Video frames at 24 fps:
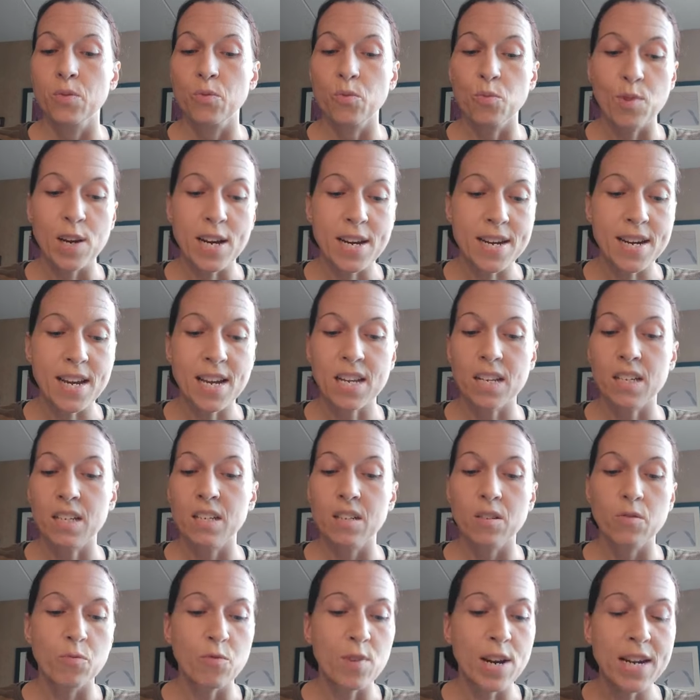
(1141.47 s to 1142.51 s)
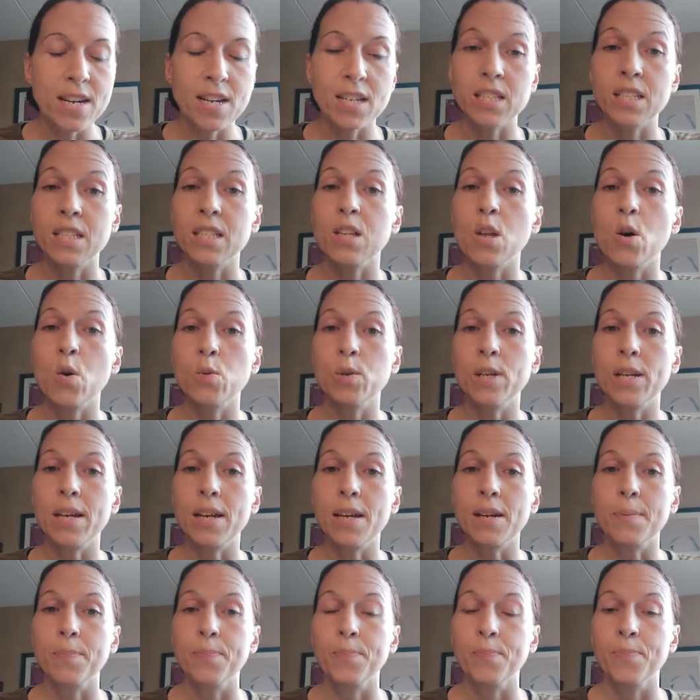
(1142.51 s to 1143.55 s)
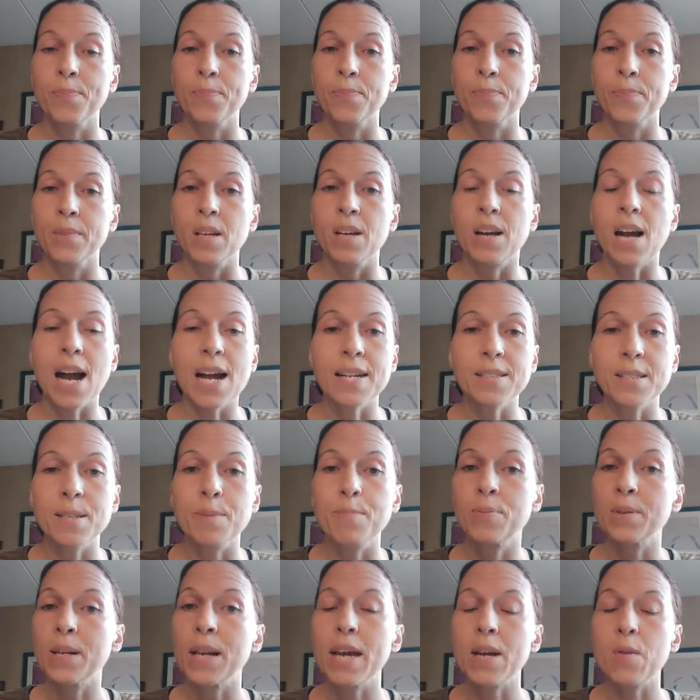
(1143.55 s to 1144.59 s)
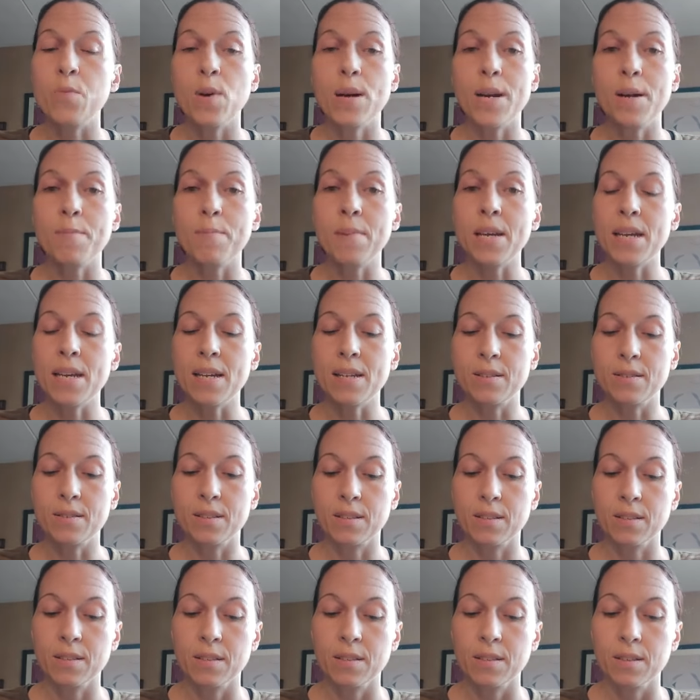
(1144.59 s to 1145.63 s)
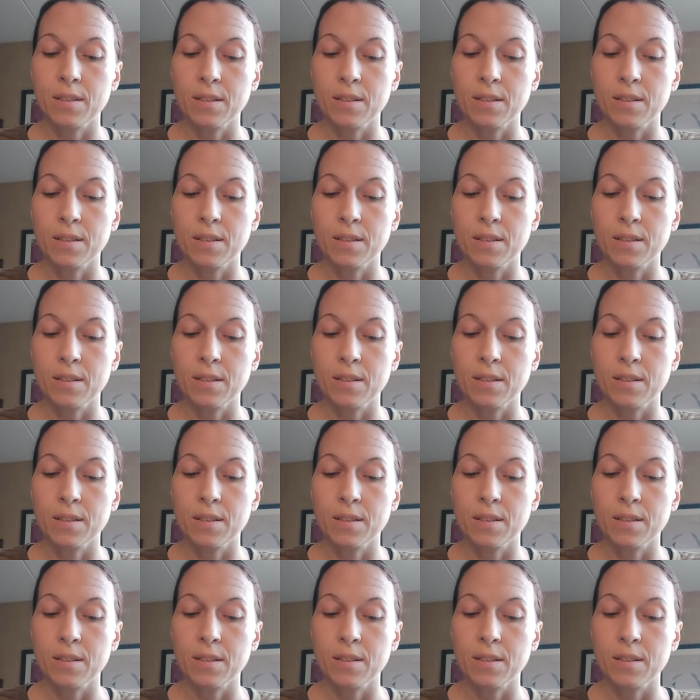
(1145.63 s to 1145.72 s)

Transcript: Read it. Read it slowly. Contemplate what it means.